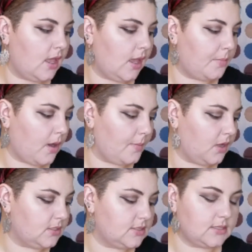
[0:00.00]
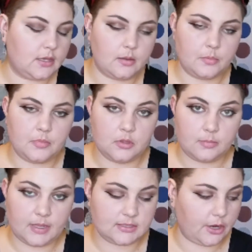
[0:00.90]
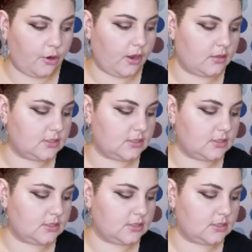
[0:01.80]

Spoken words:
and pop on some mascara.